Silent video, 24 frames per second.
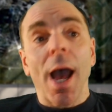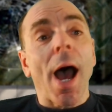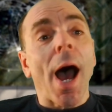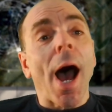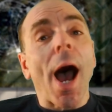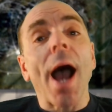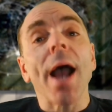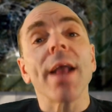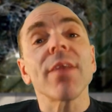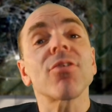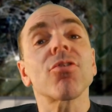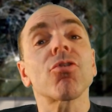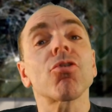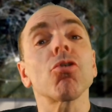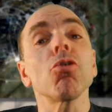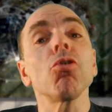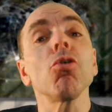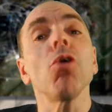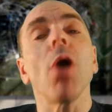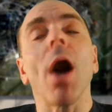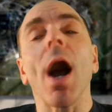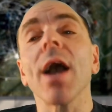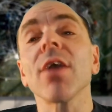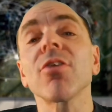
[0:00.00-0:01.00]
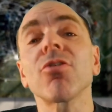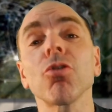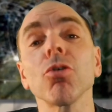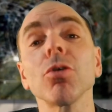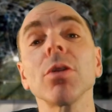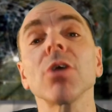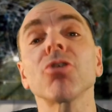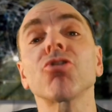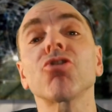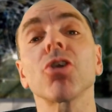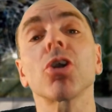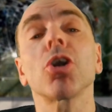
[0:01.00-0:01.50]
I soon, as soon
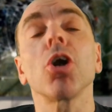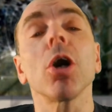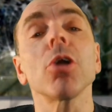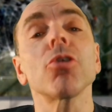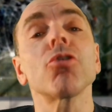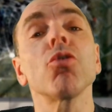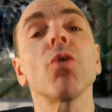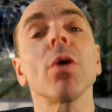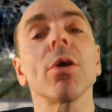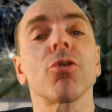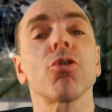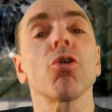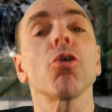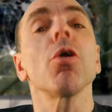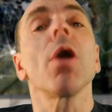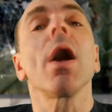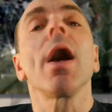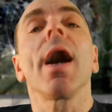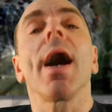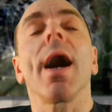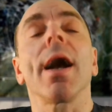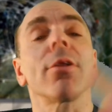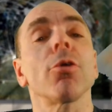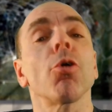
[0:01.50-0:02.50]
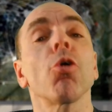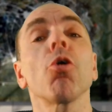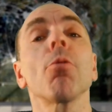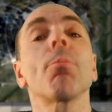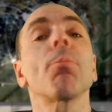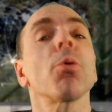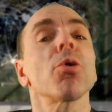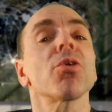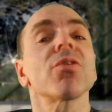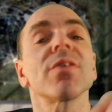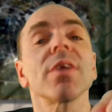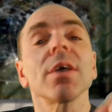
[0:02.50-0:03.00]
as she got you at your at her
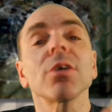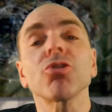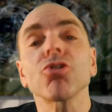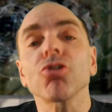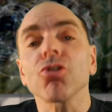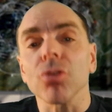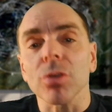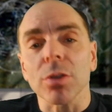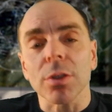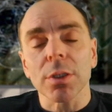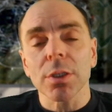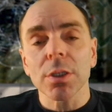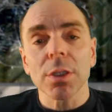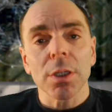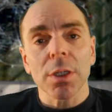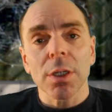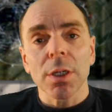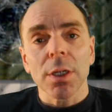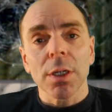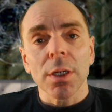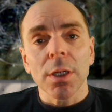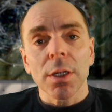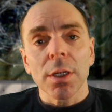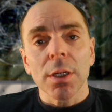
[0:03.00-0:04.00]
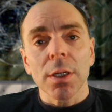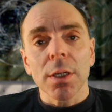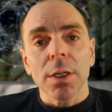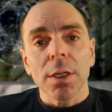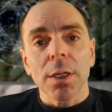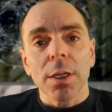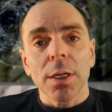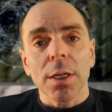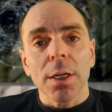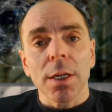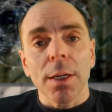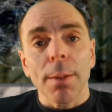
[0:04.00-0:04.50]
position,
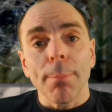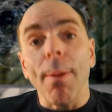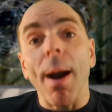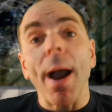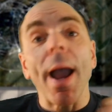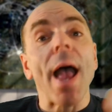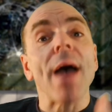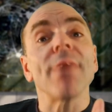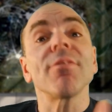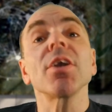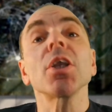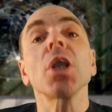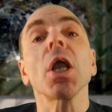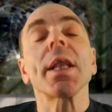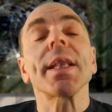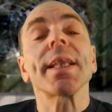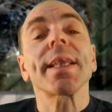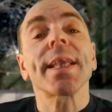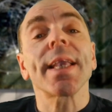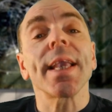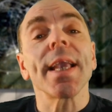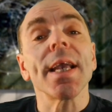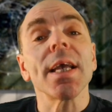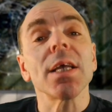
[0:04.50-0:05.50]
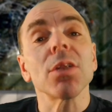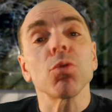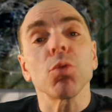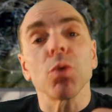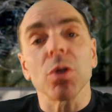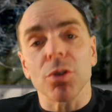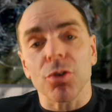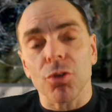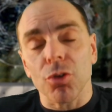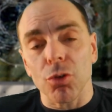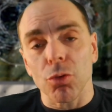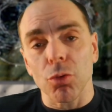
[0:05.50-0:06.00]
by having a kid
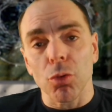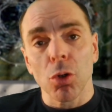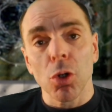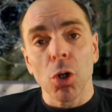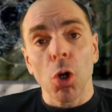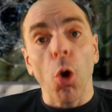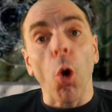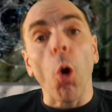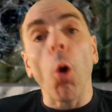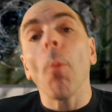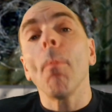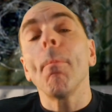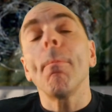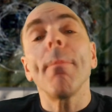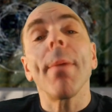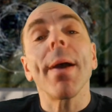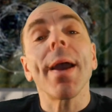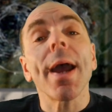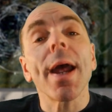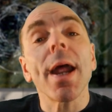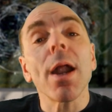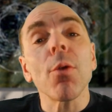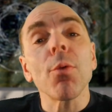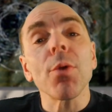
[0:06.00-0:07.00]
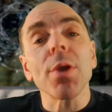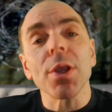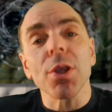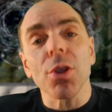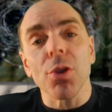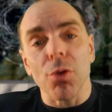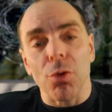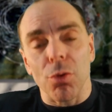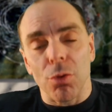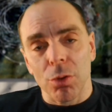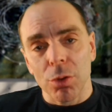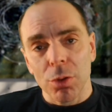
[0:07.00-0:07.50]
with you or marry
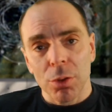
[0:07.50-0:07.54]
you,